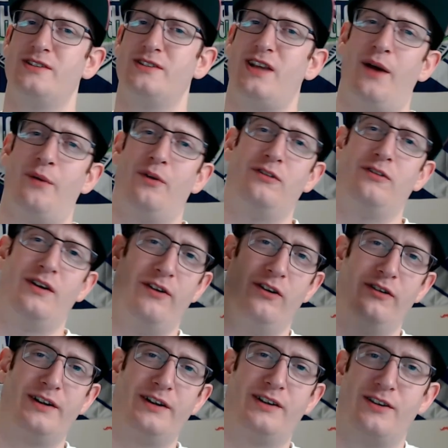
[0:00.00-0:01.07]
I will leave a
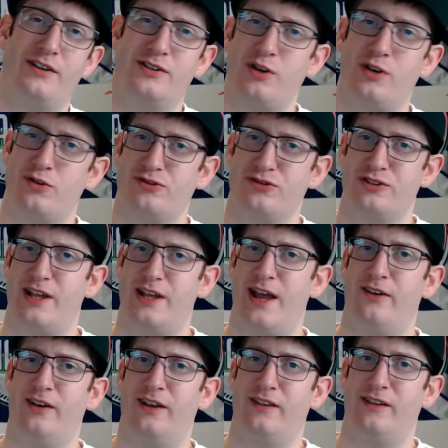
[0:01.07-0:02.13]
link to the socials
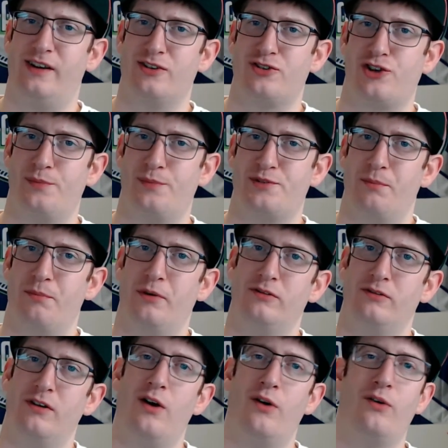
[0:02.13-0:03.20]
down in the description
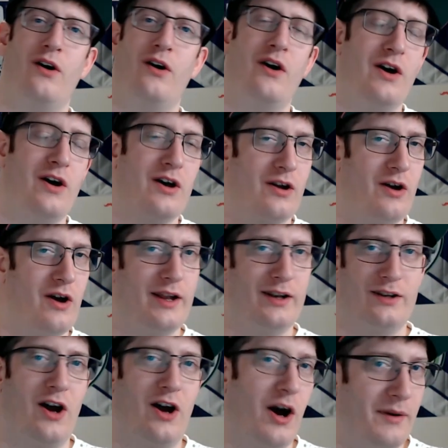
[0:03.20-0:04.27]
below. Go ahead
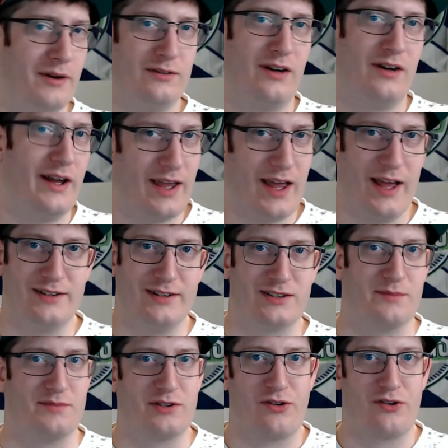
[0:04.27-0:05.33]
and comment, like, and
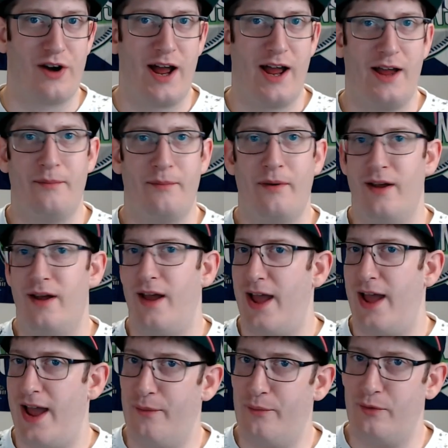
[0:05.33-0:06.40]
subscribe.
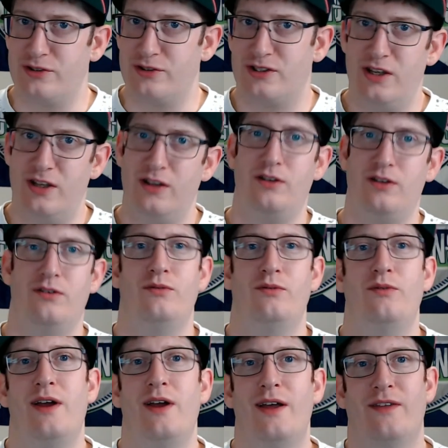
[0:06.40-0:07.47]
And we'll see
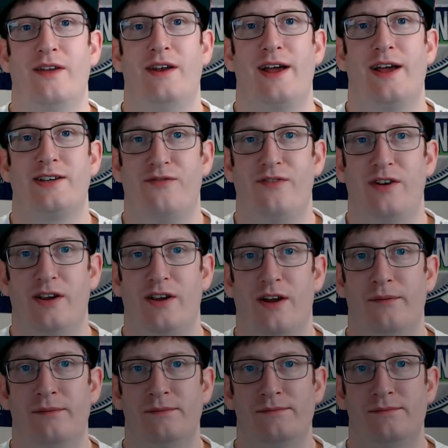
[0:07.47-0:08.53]
you in the next
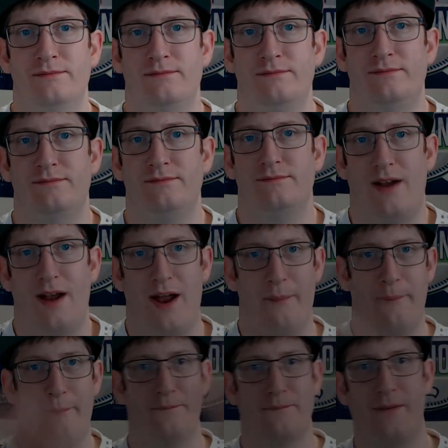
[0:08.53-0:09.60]
video. Alright,
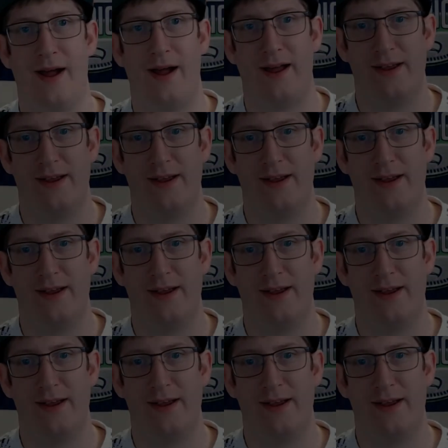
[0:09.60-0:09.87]
bye.